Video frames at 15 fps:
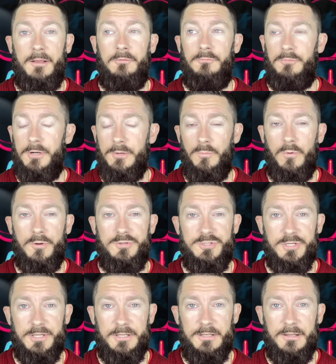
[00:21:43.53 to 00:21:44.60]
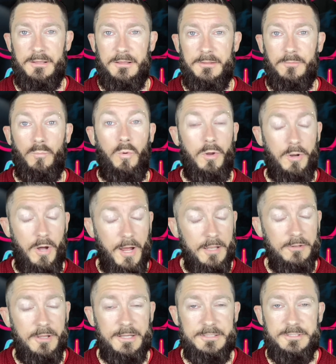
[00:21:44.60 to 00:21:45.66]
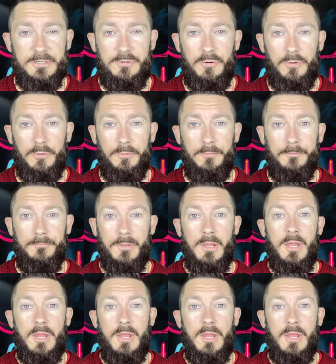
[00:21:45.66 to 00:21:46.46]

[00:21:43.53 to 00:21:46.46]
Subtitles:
and rewatch it, what I like to call